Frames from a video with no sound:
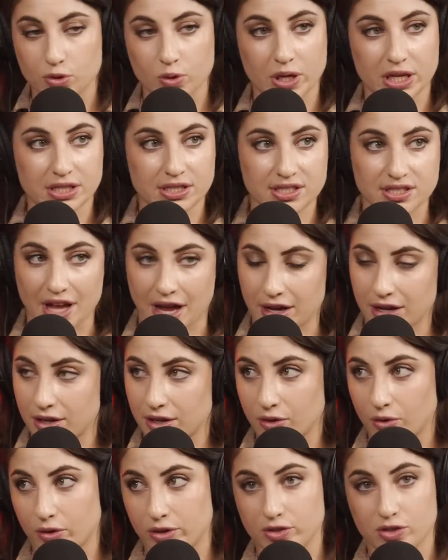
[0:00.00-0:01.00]
you get stuck
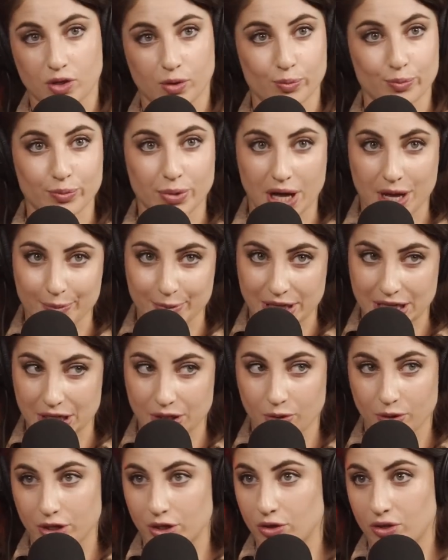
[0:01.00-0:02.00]
or you start bombing
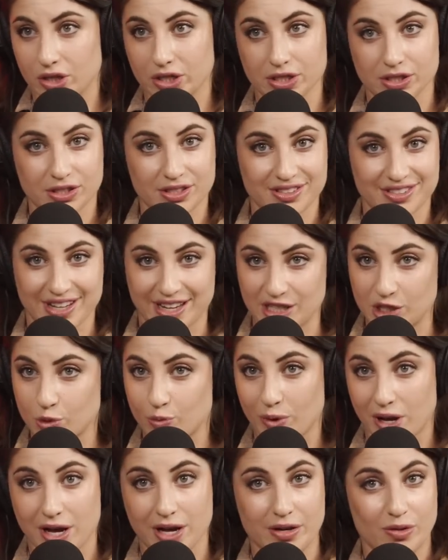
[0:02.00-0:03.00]
or you're in a tight
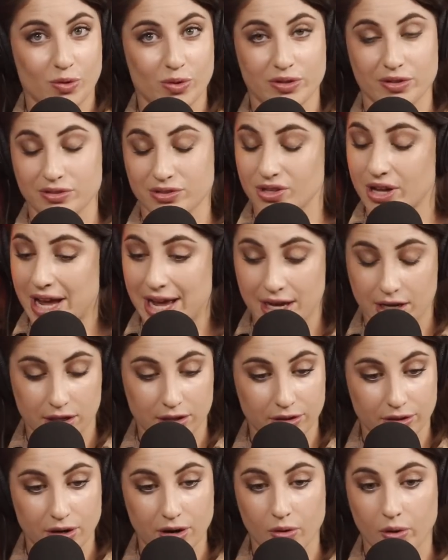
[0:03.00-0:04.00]
spot or there's a
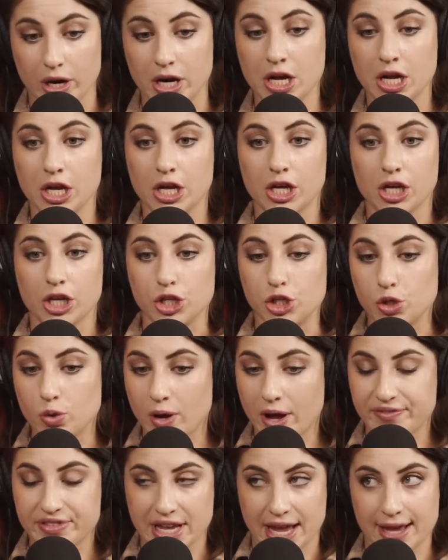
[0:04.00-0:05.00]
heckler, or you
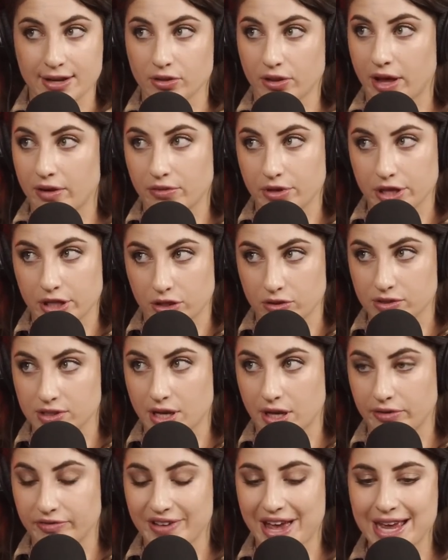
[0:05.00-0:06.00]
have to handle everything
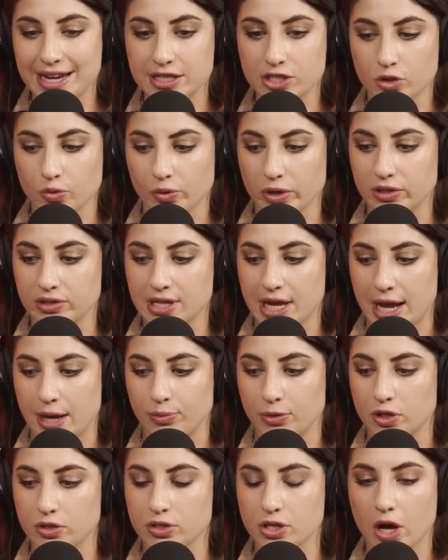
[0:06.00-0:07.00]
yourself. And it's in real time.
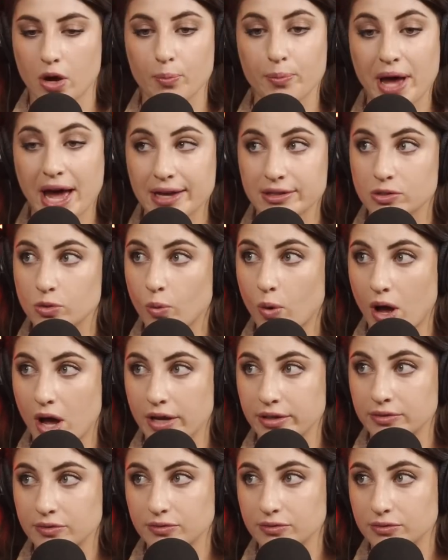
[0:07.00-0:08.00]
There's no back to
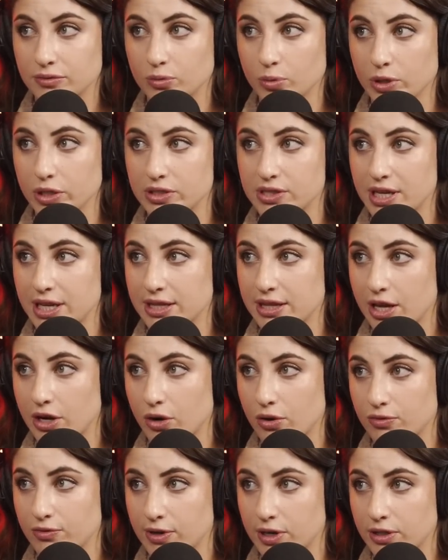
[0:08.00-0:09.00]
one, we'll take that
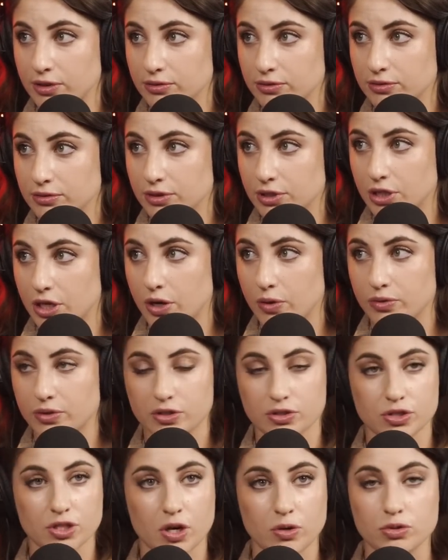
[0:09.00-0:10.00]
over. You know,
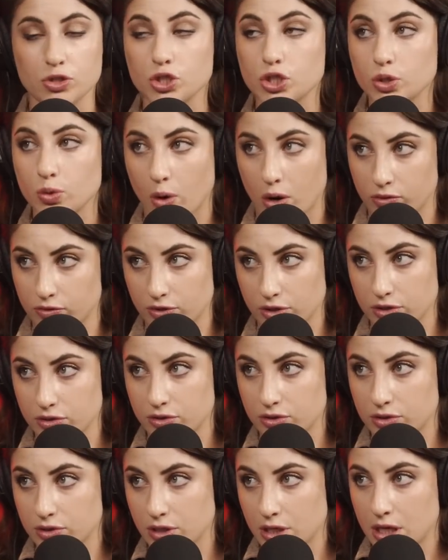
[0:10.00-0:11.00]
there's no
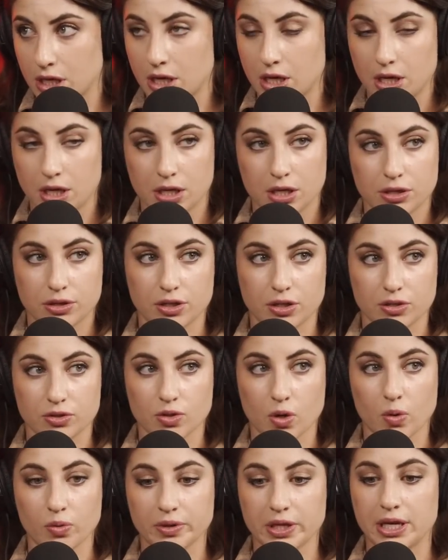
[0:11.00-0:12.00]
do-overs. There's
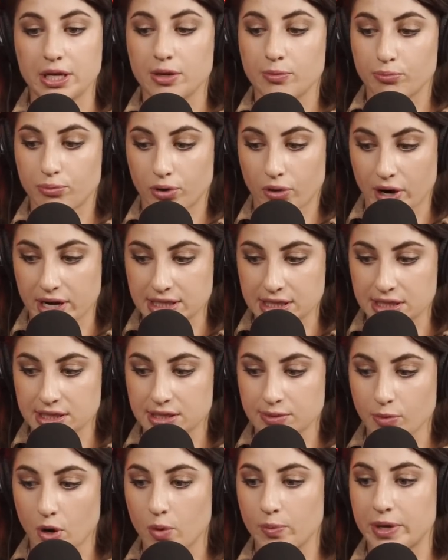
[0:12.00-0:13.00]
only present
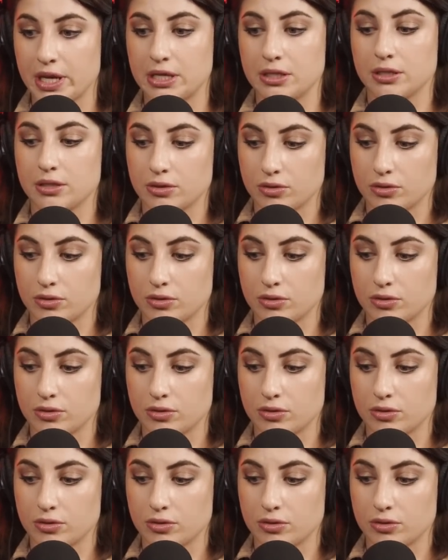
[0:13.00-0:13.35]
moment